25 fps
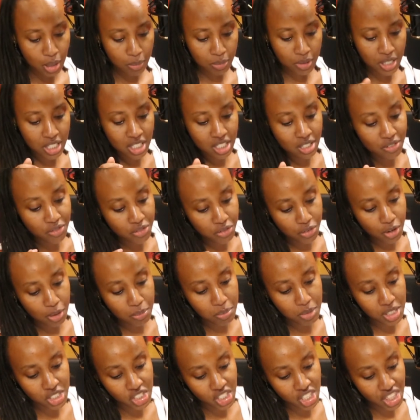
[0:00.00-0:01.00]
Please
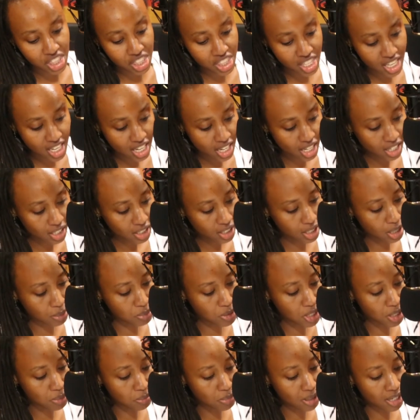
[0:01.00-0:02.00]
inform Major Thea,
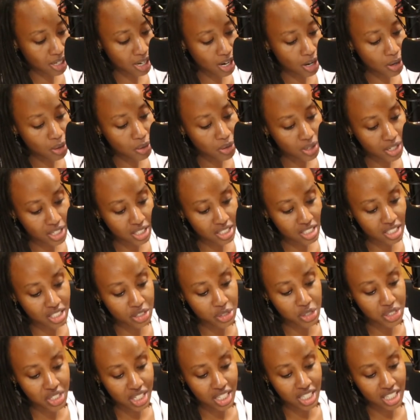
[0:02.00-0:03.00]
Captain Barago, and
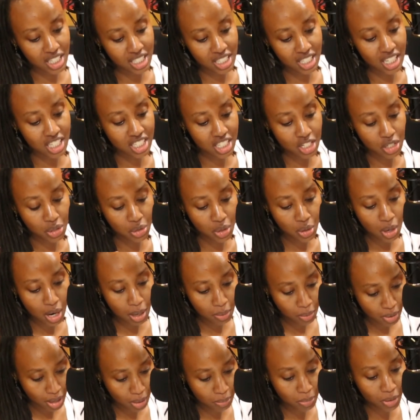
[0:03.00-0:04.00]
Lieutenant Gatero
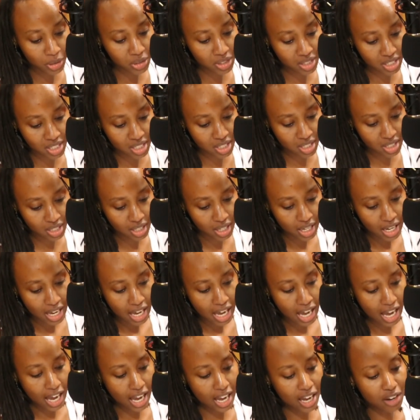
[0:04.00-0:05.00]
about this.
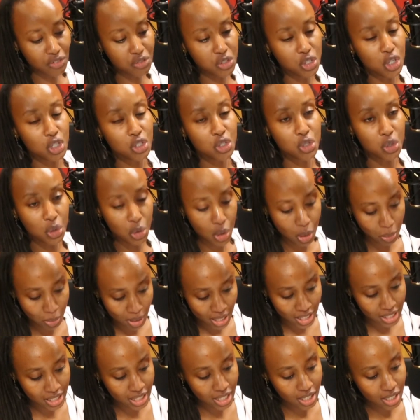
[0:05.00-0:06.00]
I have talked to
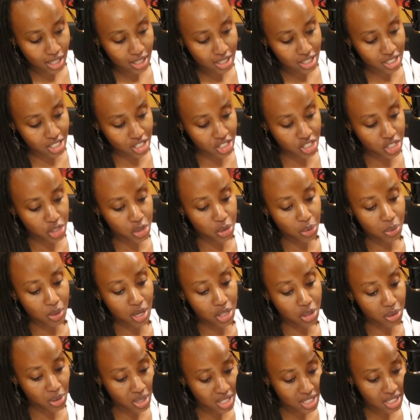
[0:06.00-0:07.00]
Commander Derito
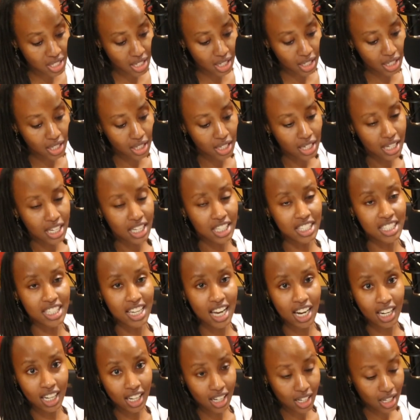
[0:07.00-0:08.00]
Wadoita,
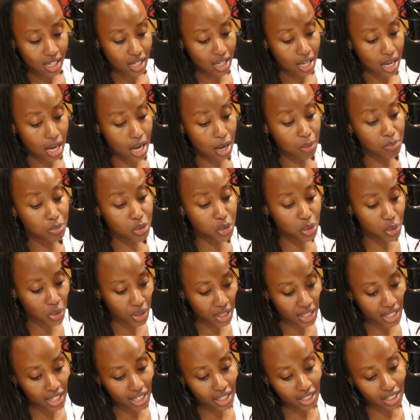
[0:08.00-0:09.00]
Nyaga,
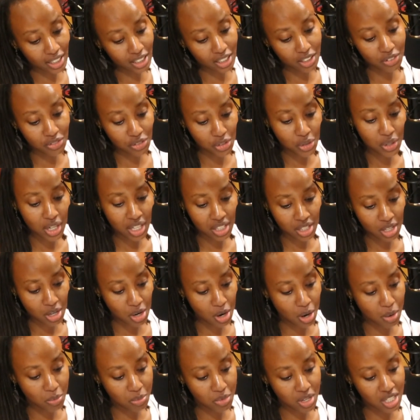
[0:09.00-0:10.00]
Abdullah, and a few other
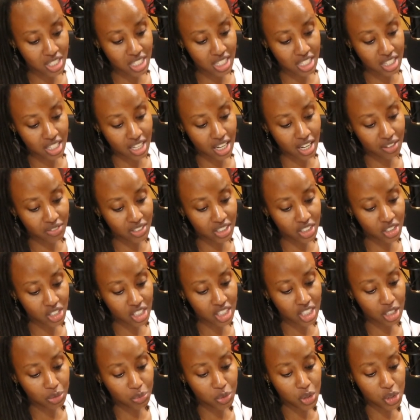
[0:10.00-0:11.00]
comrades, and they have
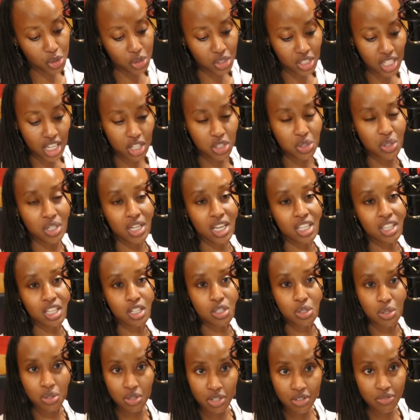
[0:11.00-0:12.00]
agreed that we should get together
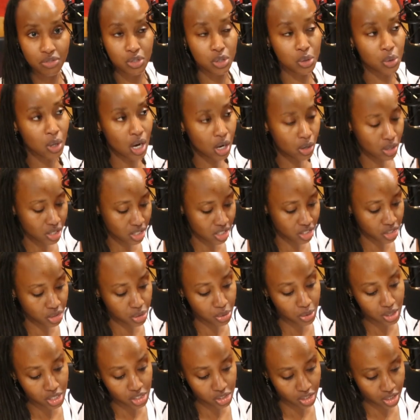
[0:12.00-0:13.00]
to review our
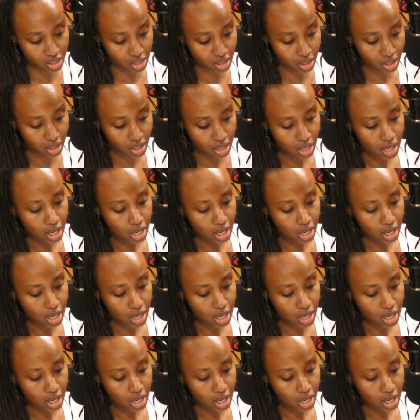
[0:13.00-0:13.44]
situation.